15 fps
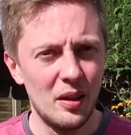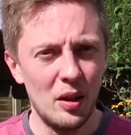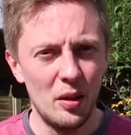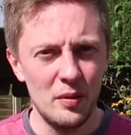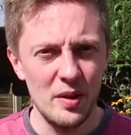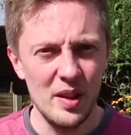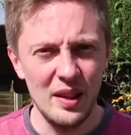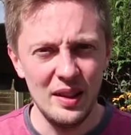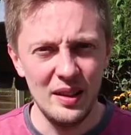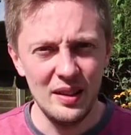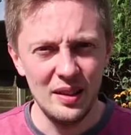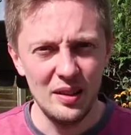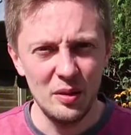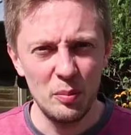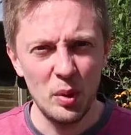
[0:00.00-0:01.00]

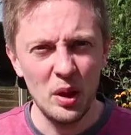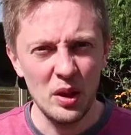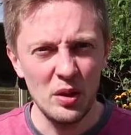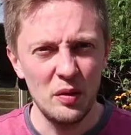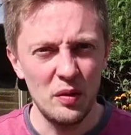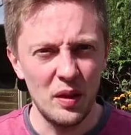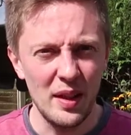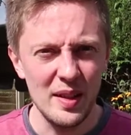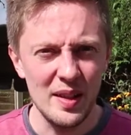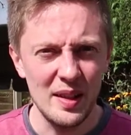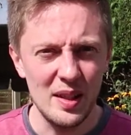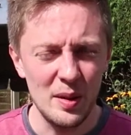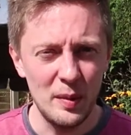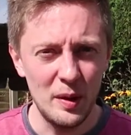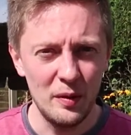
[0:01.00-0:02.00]
obviously booking your flights
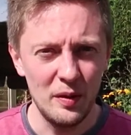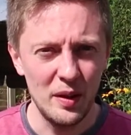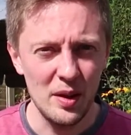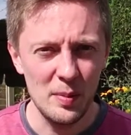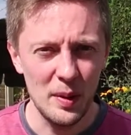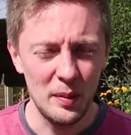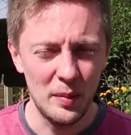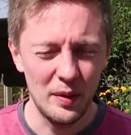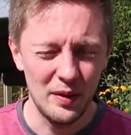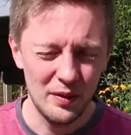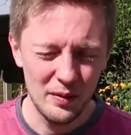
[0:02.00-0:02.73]
needs to be the first thing,